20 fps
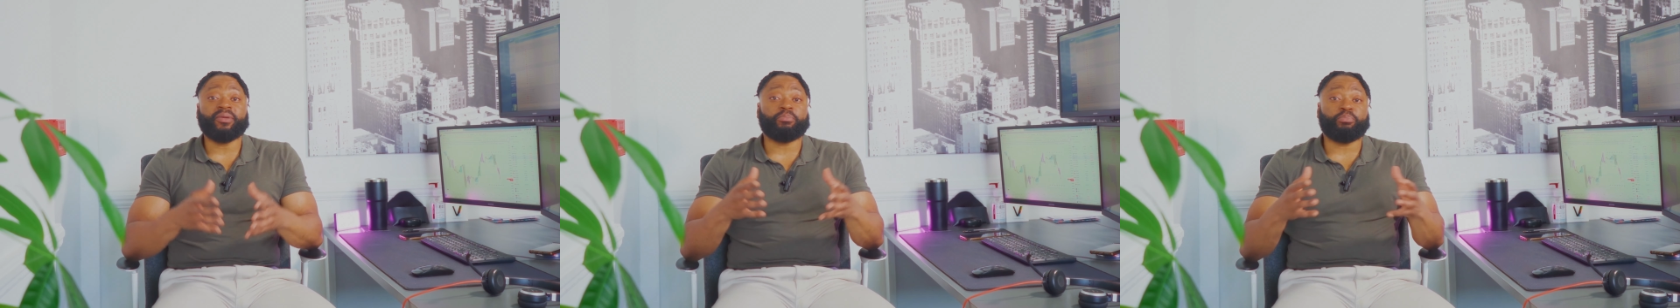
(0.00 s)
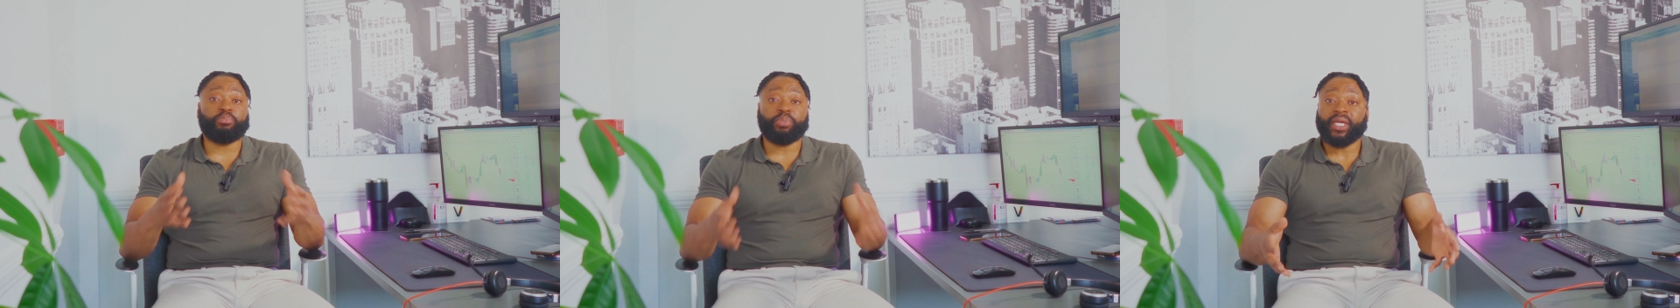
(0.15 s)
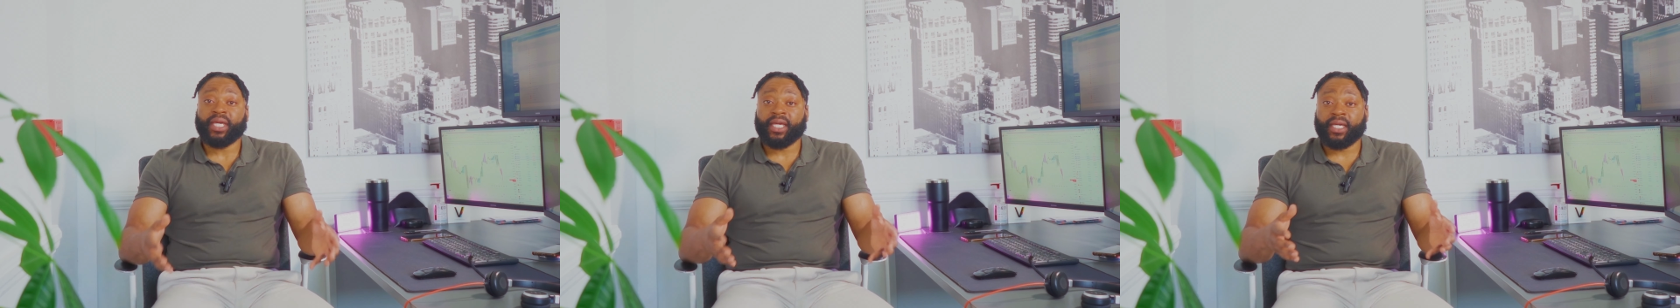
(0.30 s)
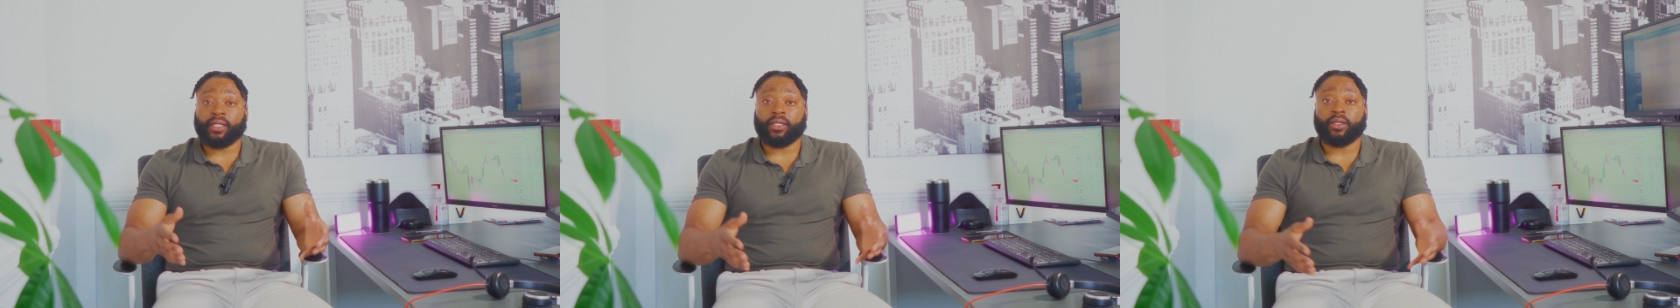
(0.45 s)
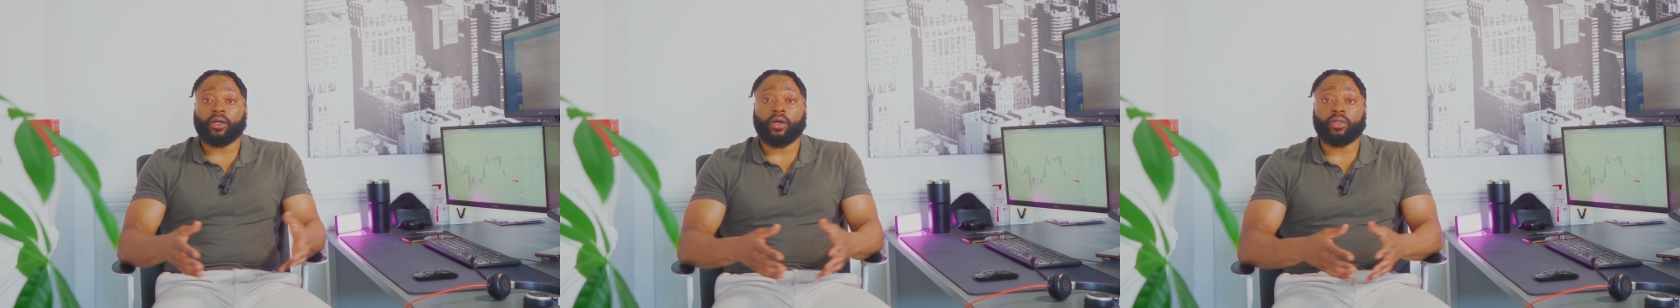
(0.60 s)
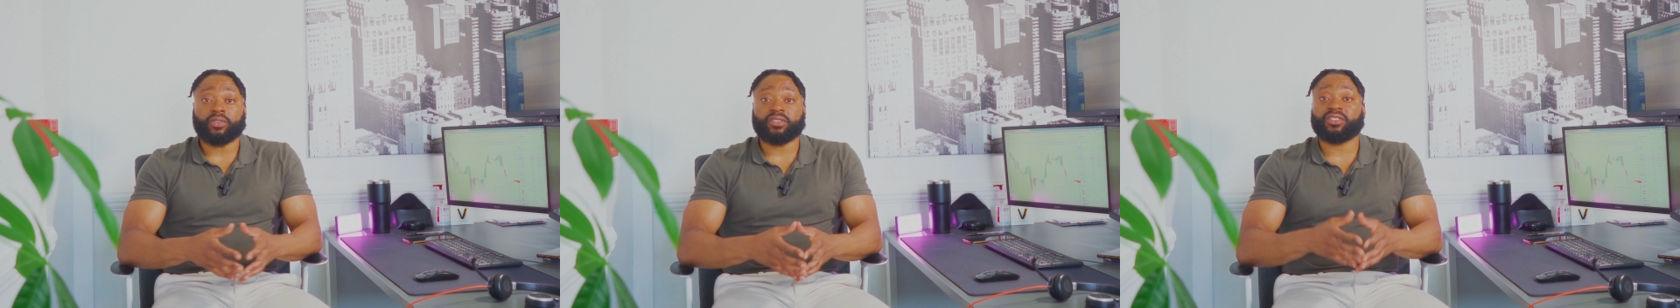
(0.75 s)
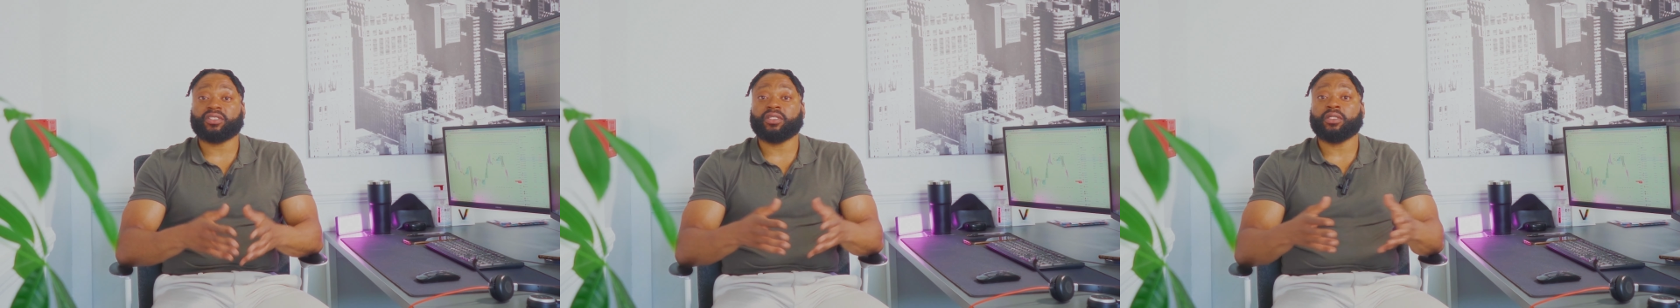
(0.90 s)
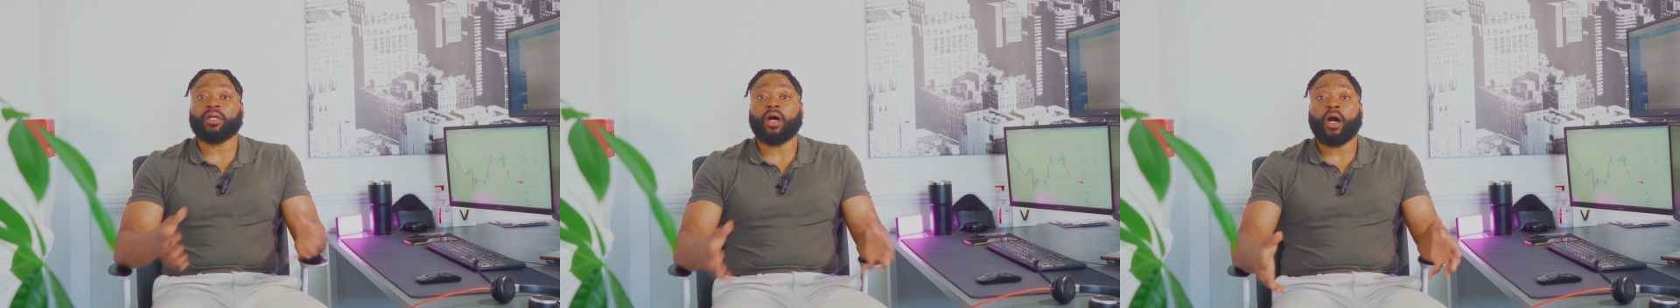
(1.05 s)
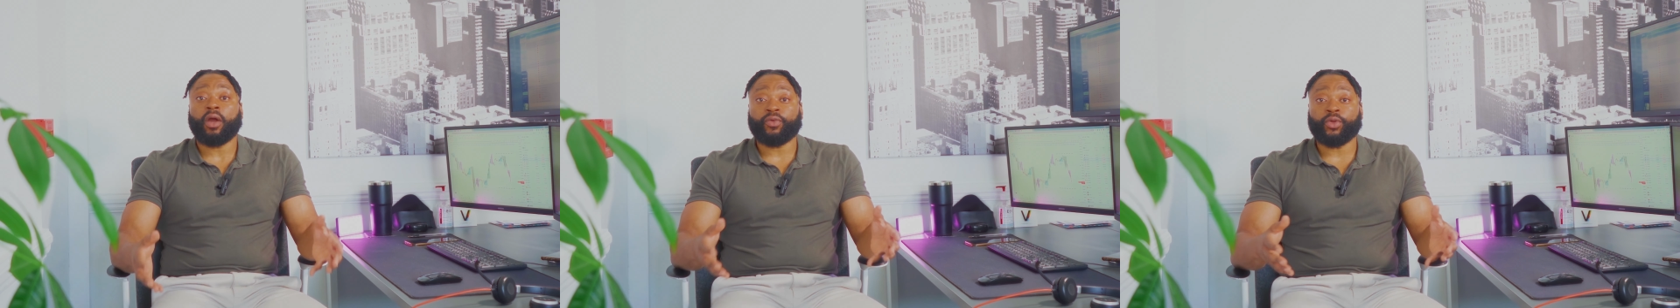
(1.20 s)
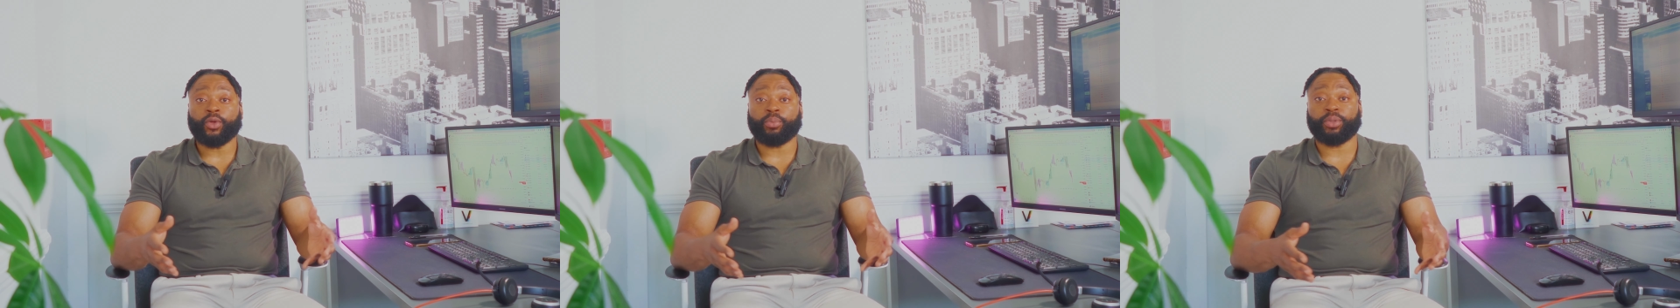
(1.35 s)
big on
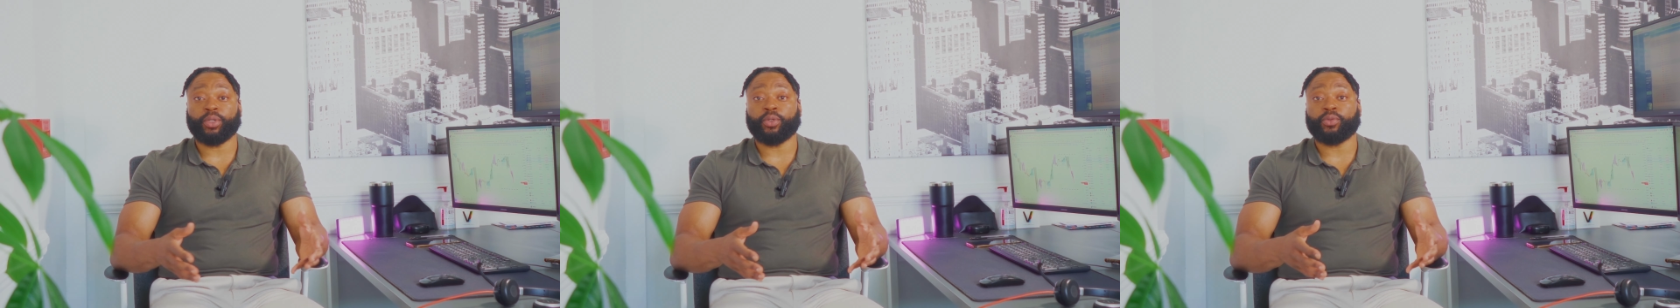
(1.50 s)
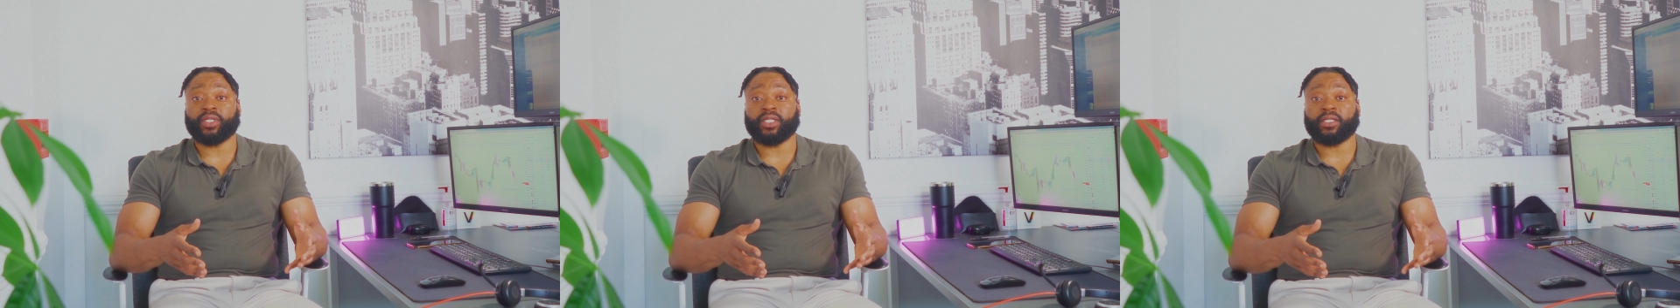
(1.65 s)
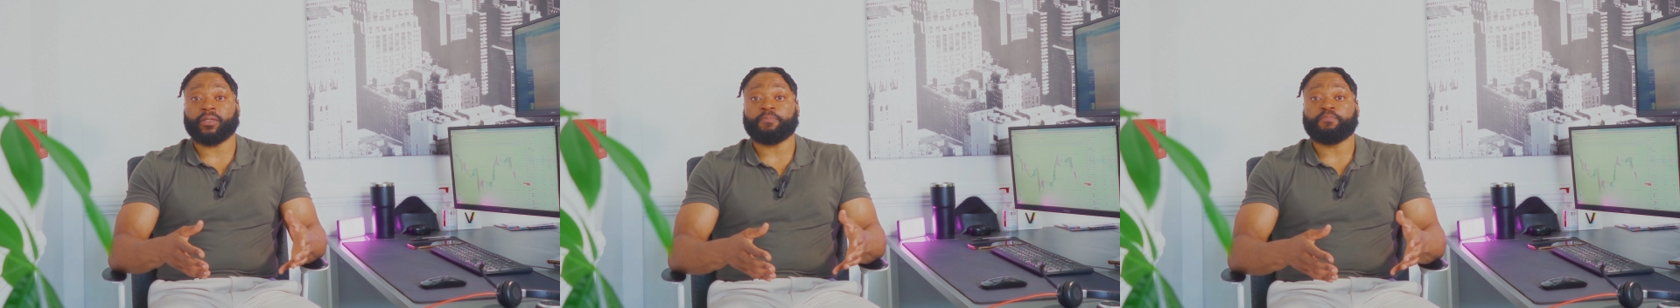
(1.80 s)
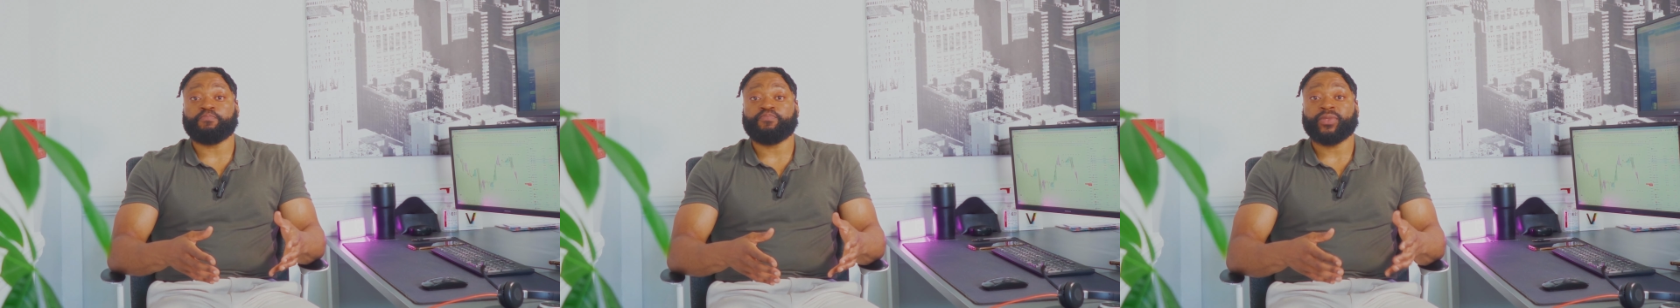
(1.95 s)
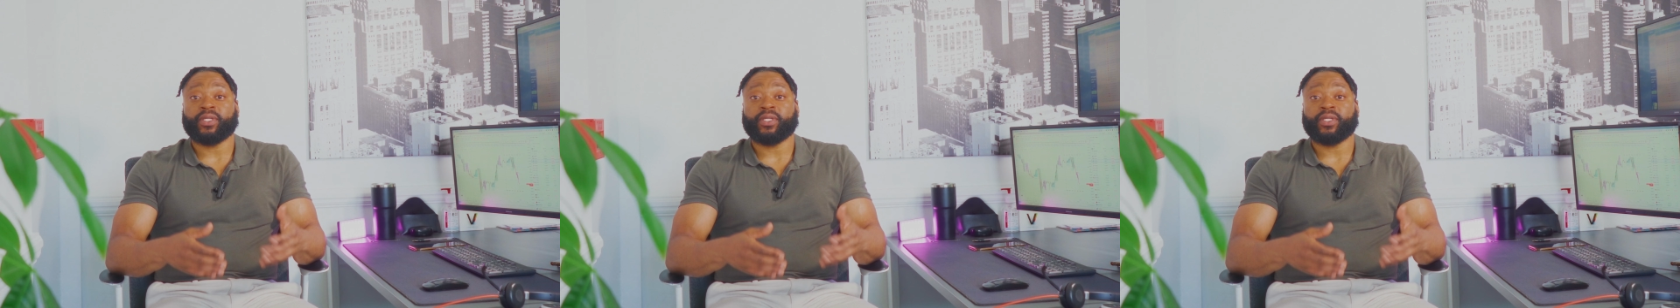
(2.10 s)
scenario building.